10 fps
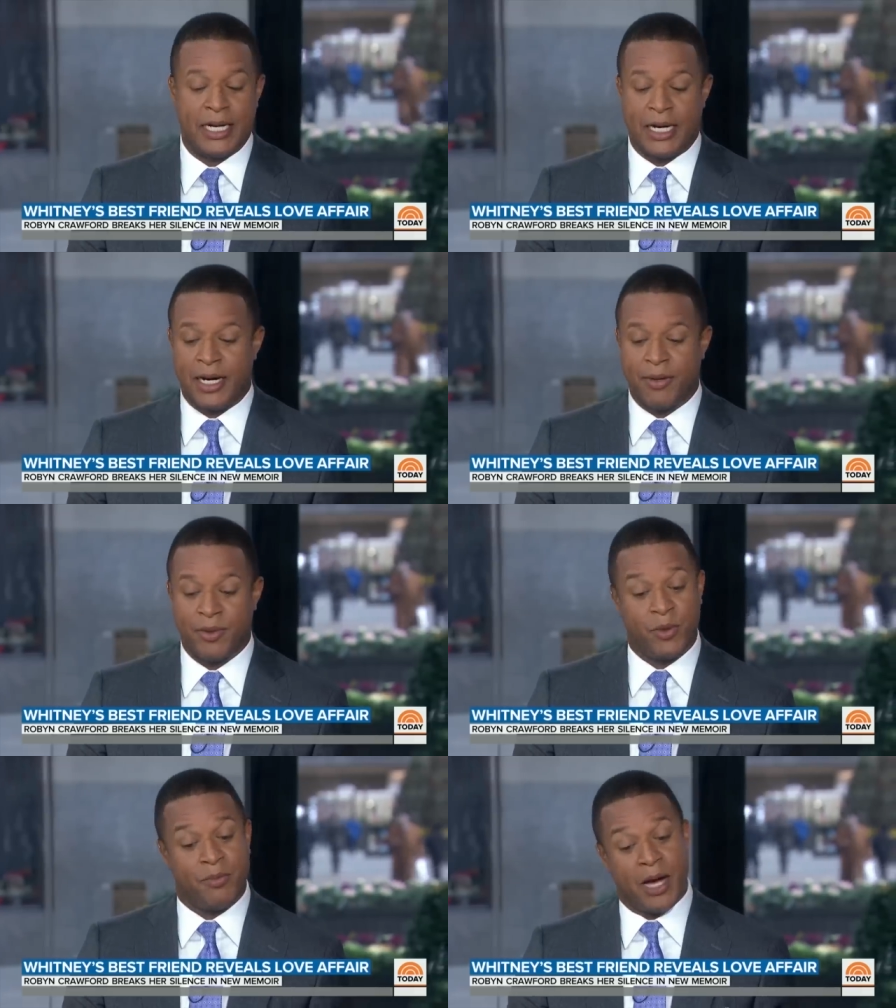Um,
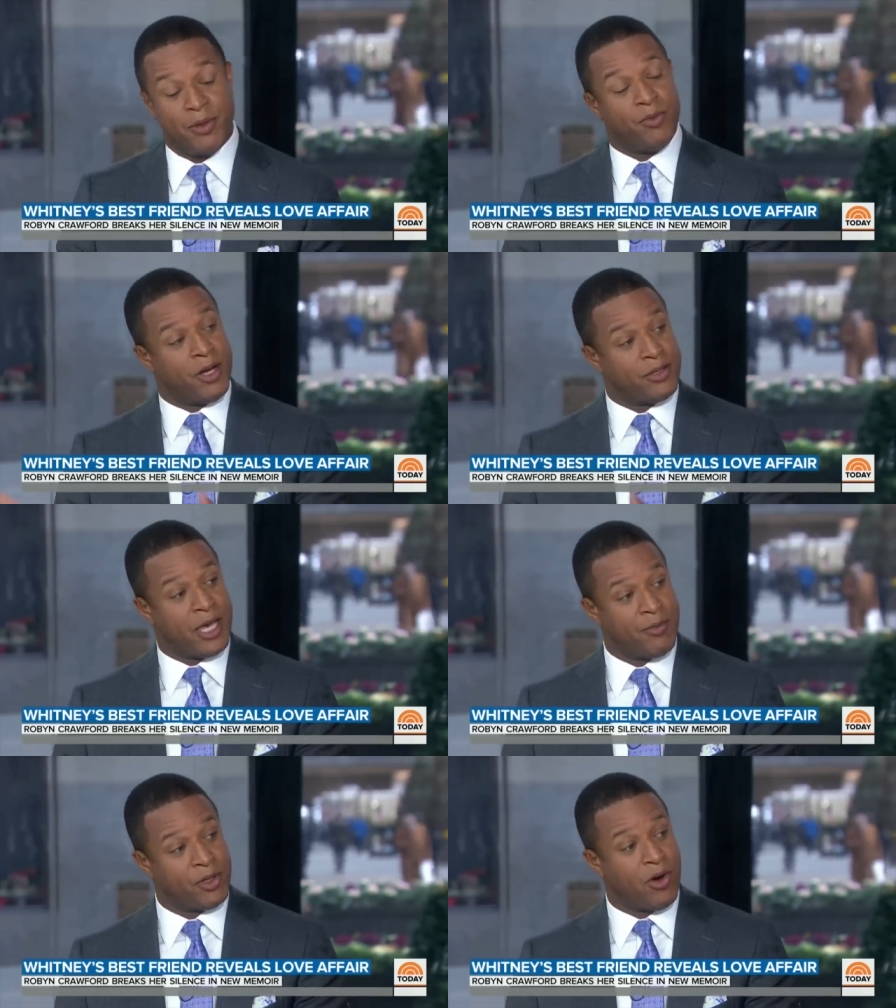and when Bobby Brown
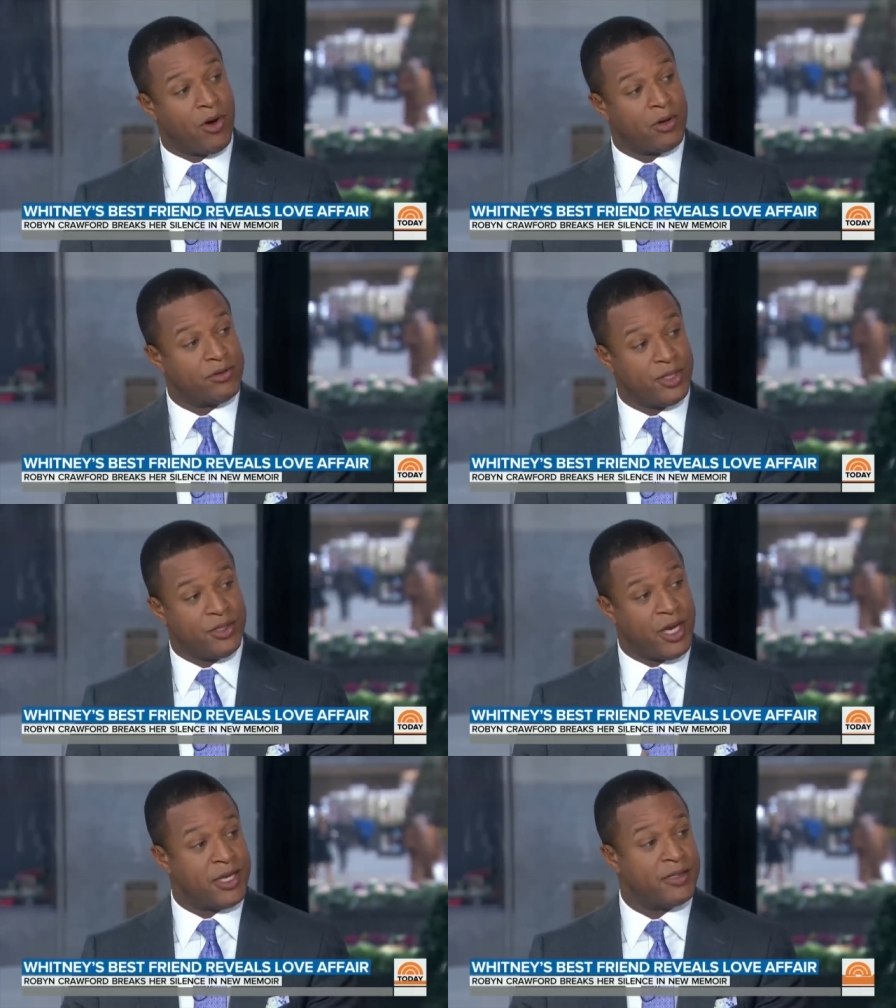came along, she
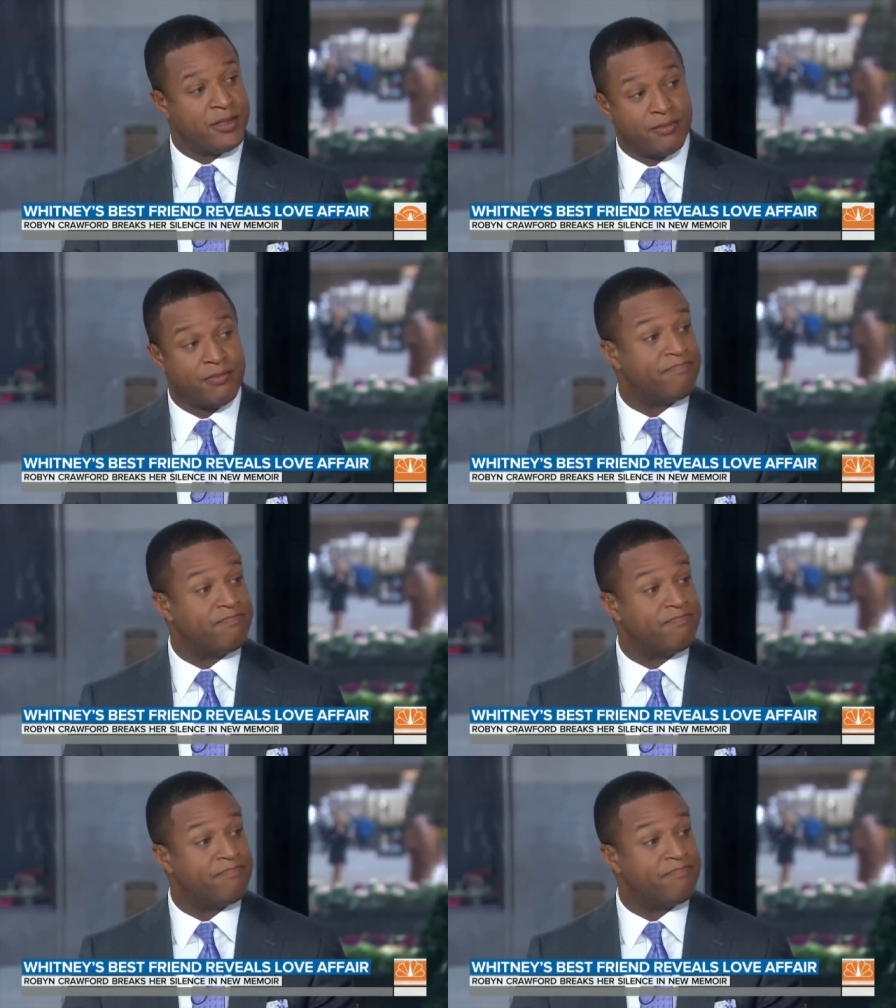says